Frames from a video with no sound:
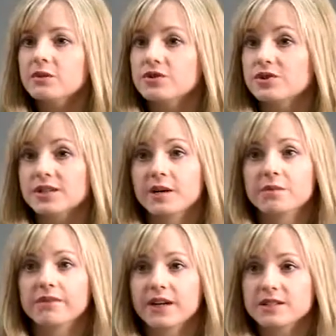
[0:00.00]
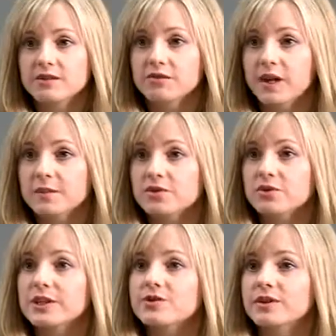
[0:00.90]
which are a type of
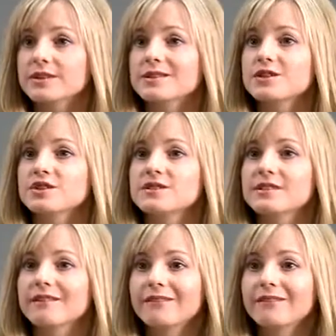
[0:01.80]
anti-inflammatory drugs such as uh,